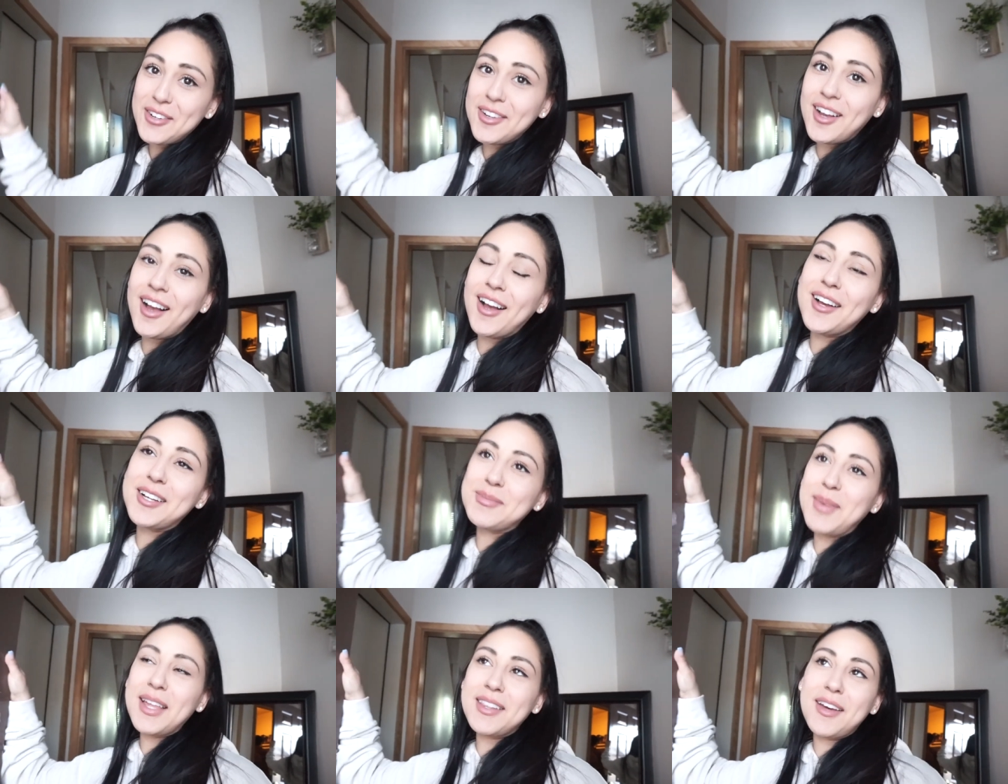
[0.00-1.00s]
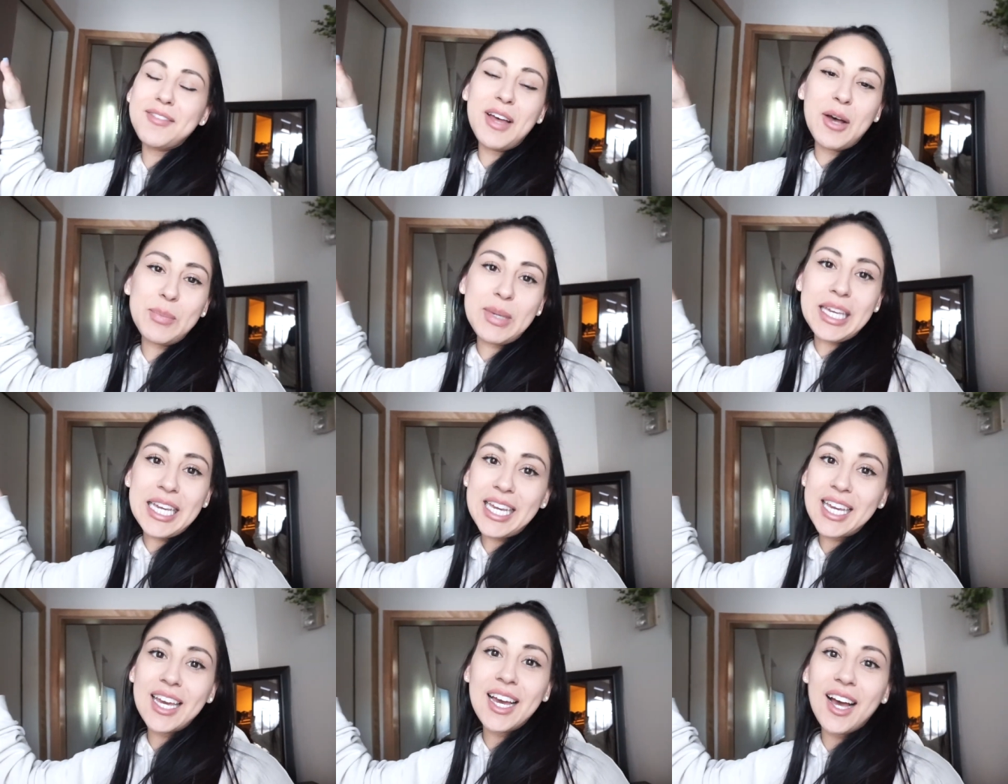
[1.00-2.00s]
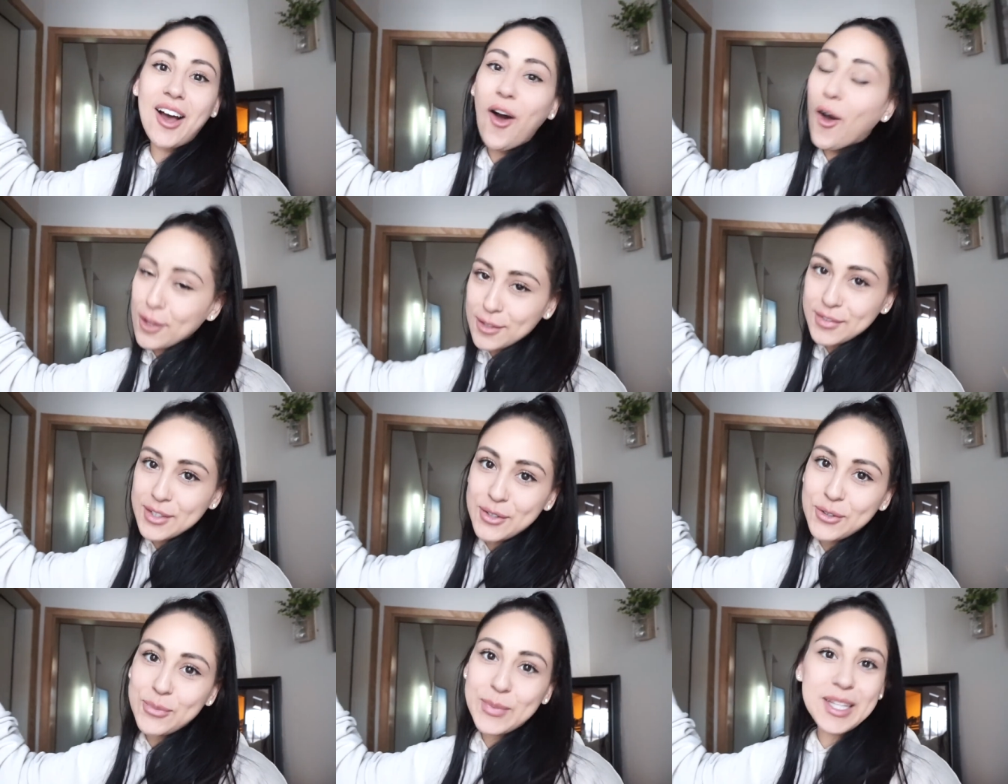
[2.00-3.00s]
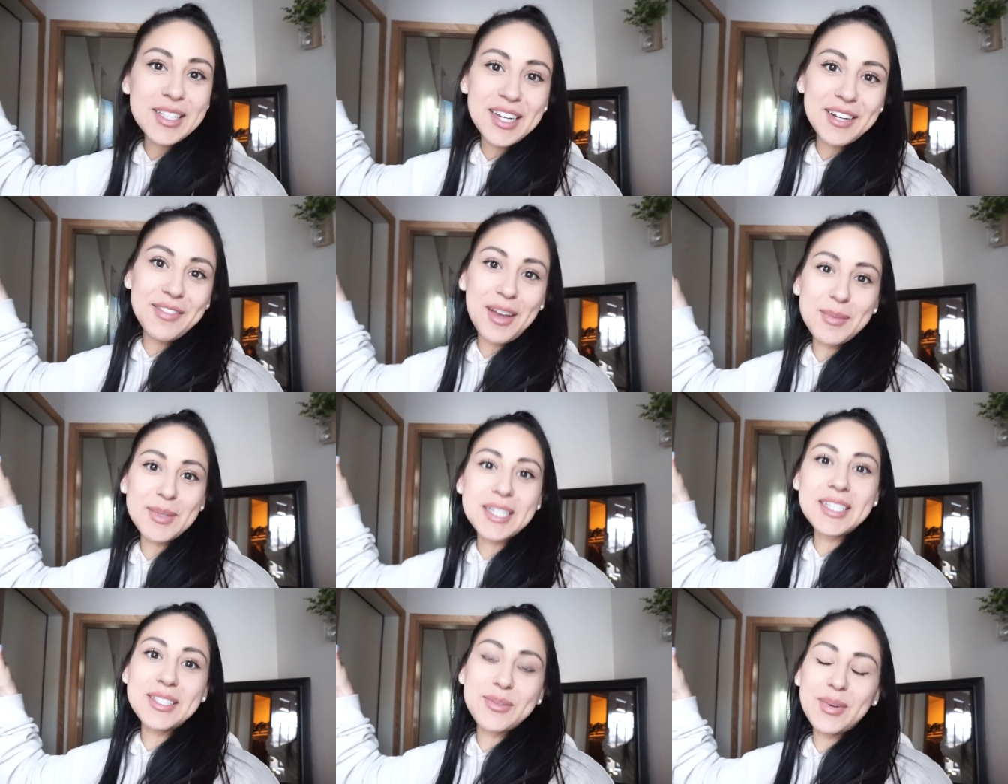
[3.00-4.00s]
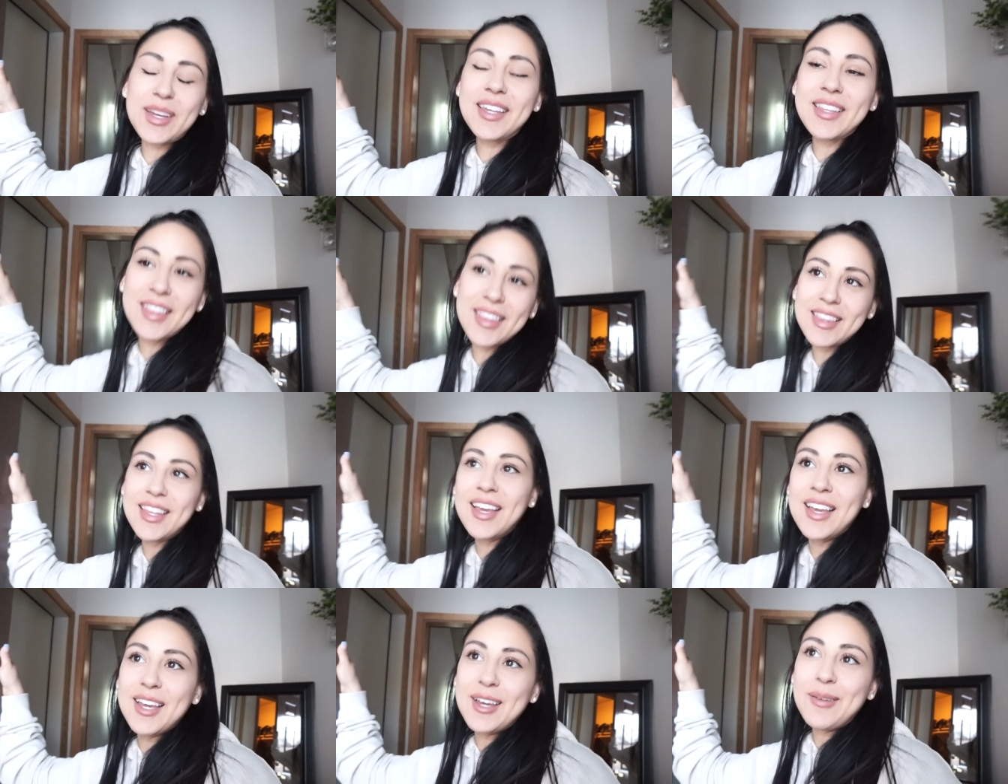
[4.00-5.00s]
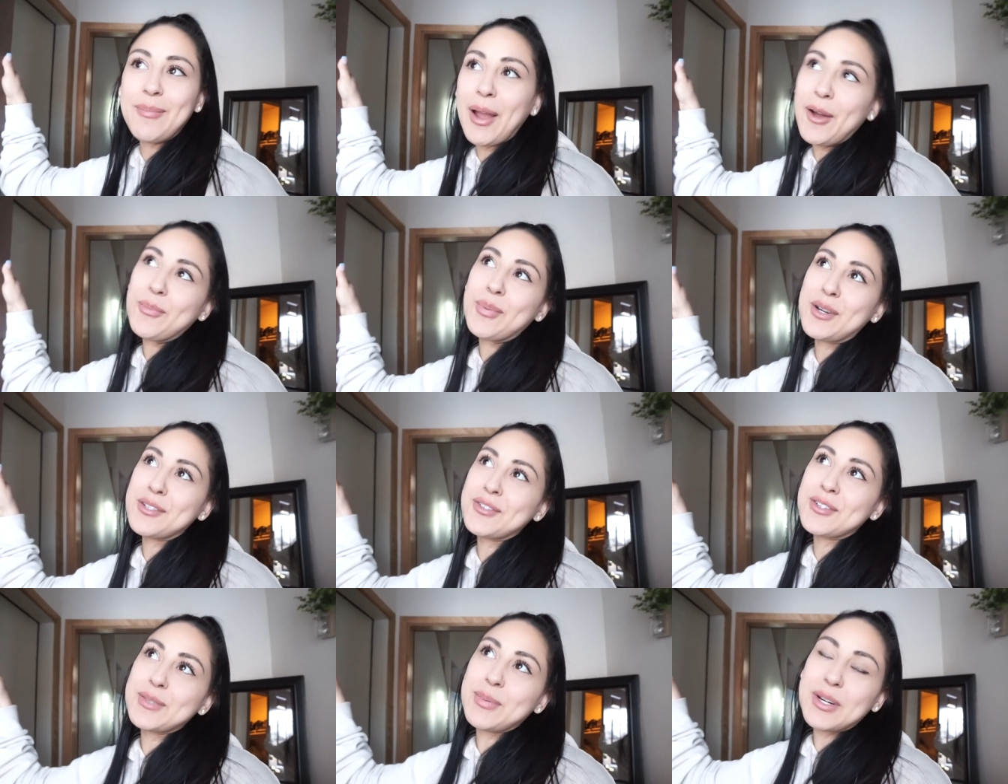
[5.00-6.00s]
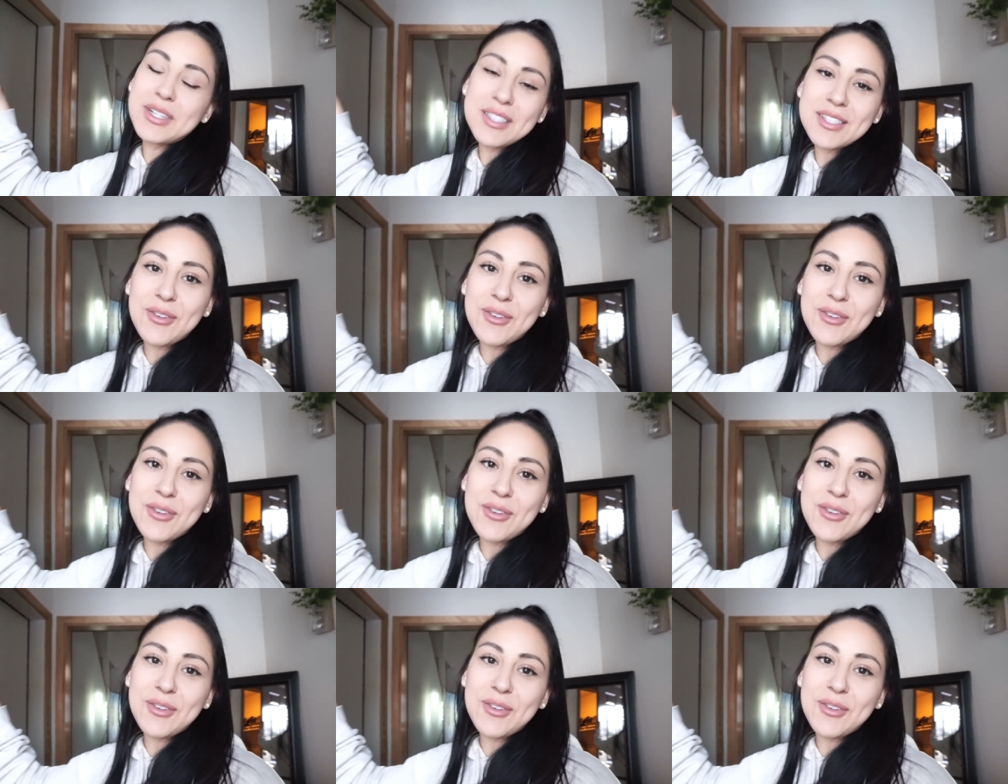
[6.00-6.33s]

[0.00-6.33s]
Um, I love helping all of you military families with my own personal experience.